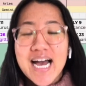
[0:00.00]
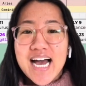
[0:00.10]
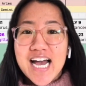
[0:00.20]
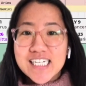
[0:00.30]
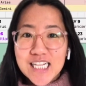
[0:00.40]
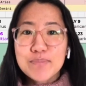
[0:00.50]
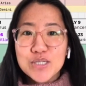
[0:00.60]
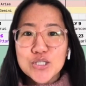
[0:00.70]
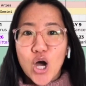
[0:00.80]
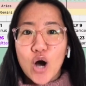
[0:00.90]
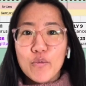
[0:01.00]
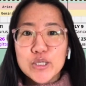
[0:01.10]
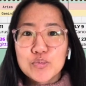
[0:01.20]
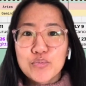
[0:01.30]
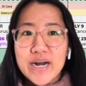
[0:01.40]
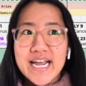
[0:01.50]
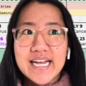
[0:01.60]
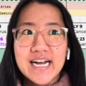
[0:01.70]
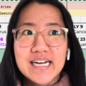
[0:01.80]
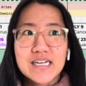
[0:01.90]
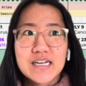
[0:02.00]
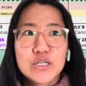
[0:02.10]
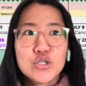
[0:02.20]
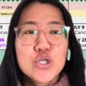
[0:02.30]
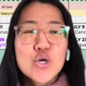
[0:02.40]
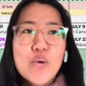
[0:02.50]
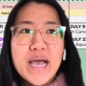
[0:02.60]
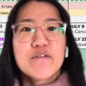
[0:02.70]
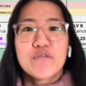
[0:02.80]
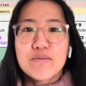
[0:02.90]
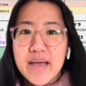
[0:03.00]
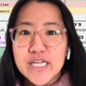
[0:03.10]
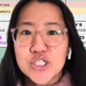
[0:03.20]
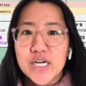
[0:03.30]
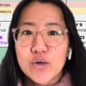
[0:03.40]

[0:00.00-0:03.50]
Eclipses always bring new information